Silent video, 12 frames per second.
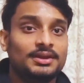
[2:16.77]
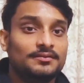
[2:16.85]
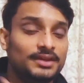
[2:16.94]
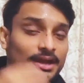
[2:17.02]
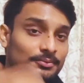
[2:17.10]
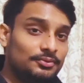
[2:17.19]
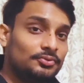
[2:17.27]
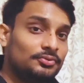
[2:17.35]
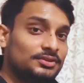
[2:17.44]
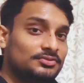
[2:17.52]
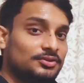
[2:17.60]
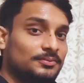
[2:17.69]
we have to do
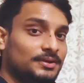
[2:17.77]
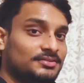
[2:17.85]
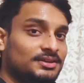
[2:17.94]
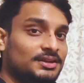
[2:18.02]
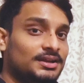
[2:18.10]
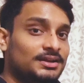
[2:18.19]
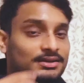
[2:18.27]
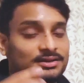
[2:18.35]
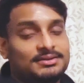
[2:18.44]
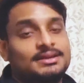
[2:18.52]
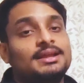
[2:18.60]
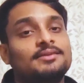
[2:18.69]
this operation and
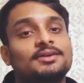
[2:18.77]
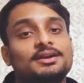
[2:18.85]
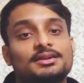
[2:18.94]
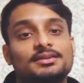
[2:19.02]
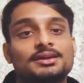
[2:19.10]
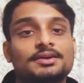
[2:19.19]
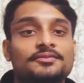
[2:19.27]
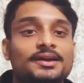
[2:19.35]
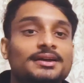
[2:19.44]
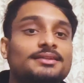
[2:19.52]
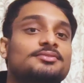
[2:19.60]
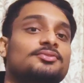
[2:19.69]
tell what is the
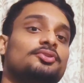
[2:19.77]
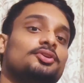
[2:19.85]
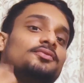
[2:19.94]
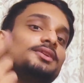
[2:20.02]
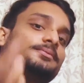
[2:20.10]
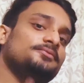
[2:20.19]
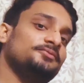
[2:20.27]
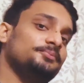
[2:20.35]
final score of the